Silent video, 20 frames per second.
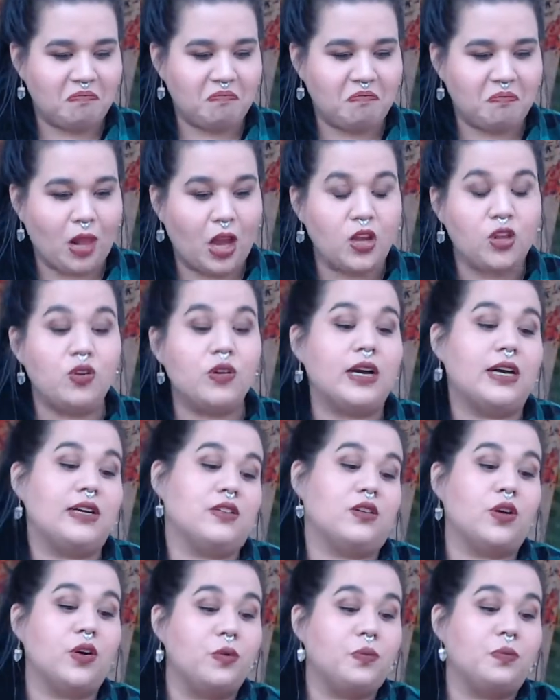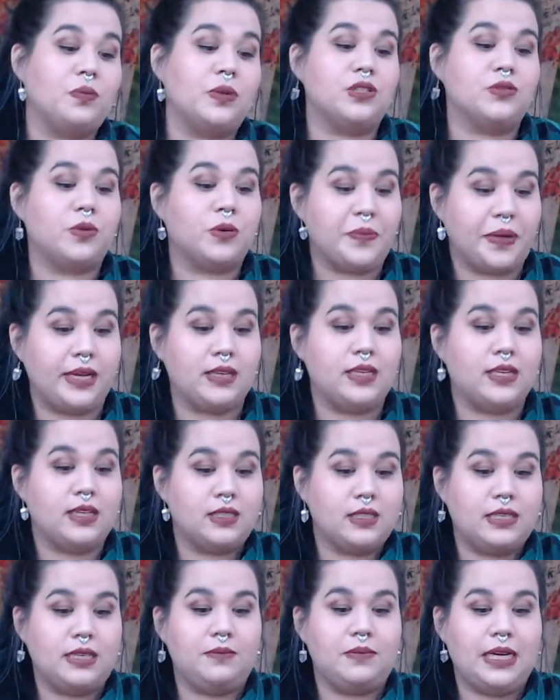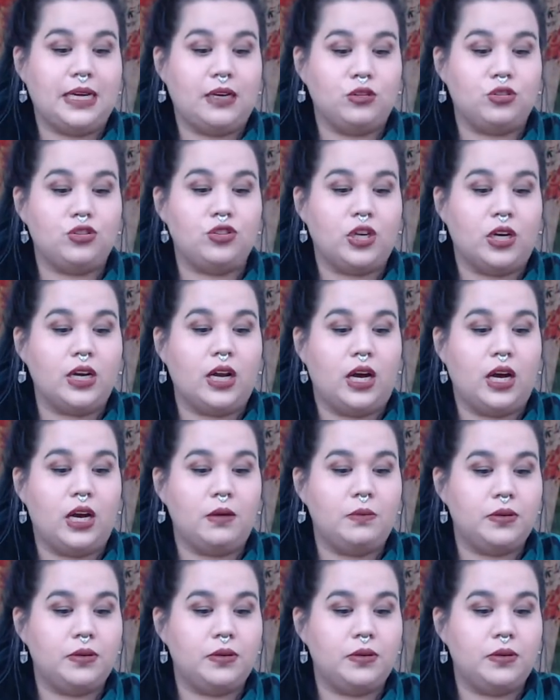You guys are hopeless romantics deep down. Shut up.